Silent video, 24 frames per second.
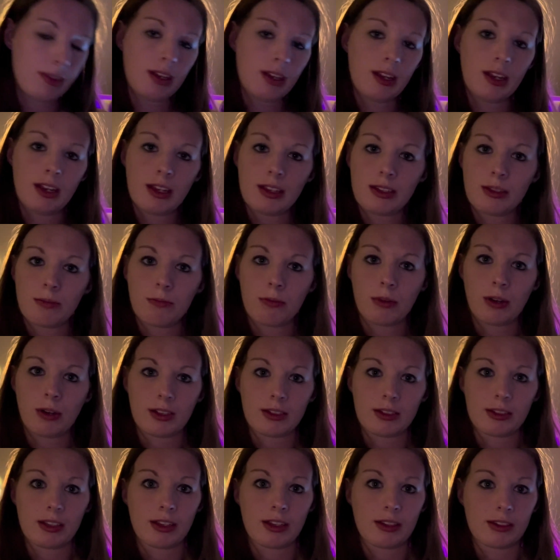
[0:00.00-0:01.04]
it's a
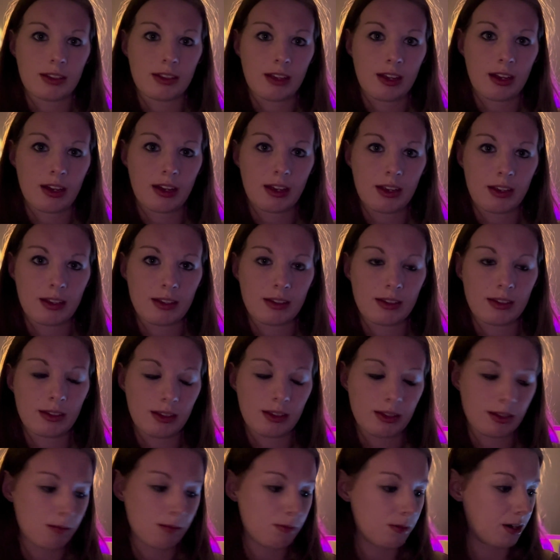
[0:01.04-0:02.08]
process, guys.
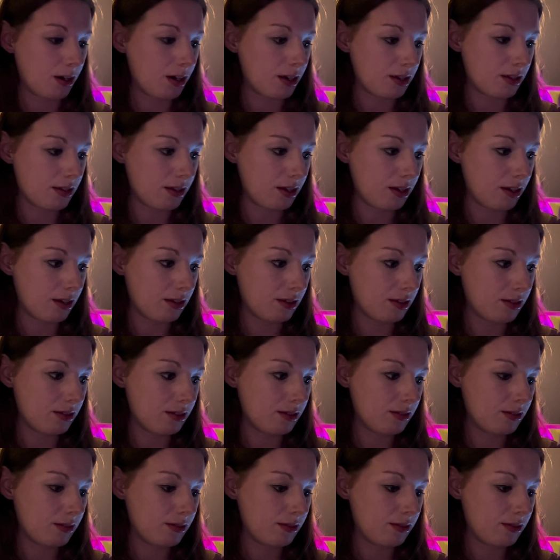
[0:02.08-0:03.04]
It's a process.